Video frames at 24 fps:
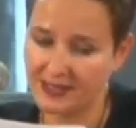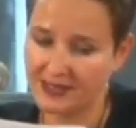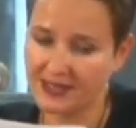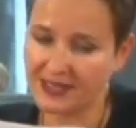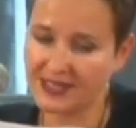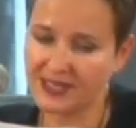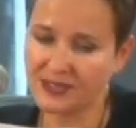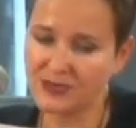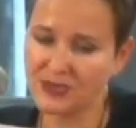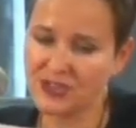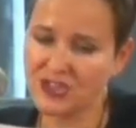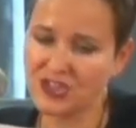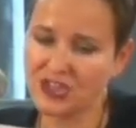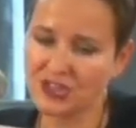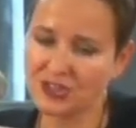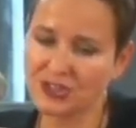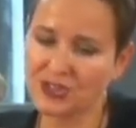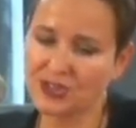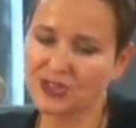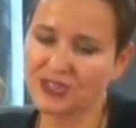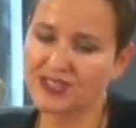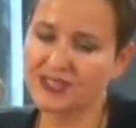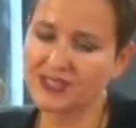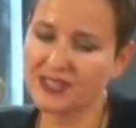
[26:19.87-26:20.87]
That is, we
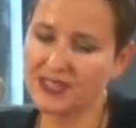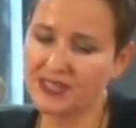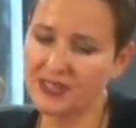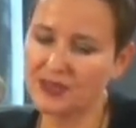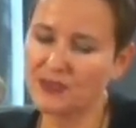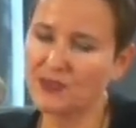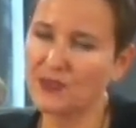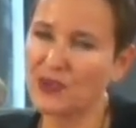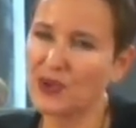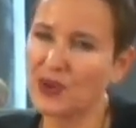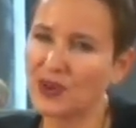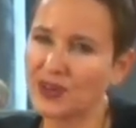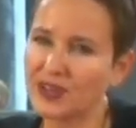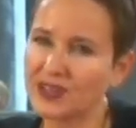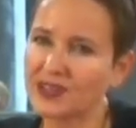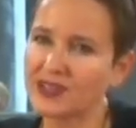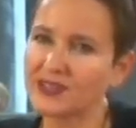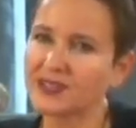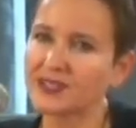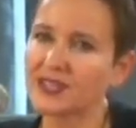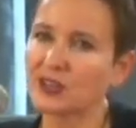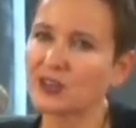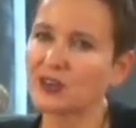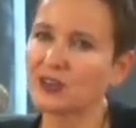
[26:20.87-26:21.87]
should consider work
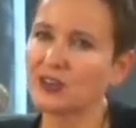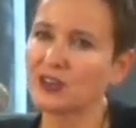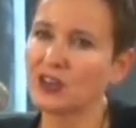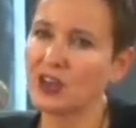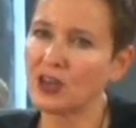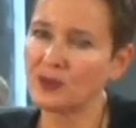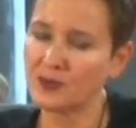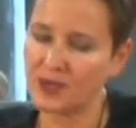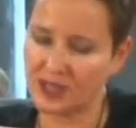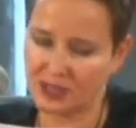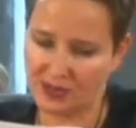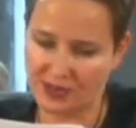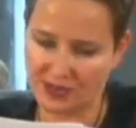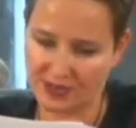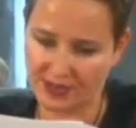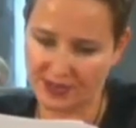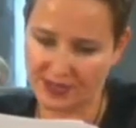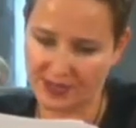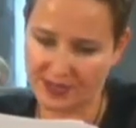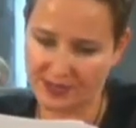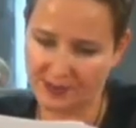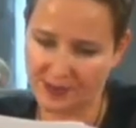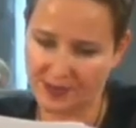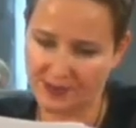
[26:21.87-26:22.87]
as economic
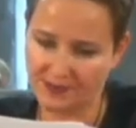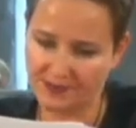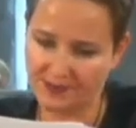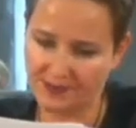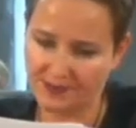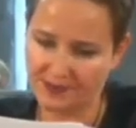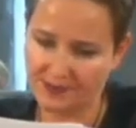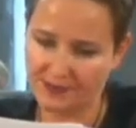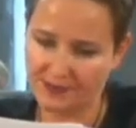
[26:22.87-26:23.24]
concept.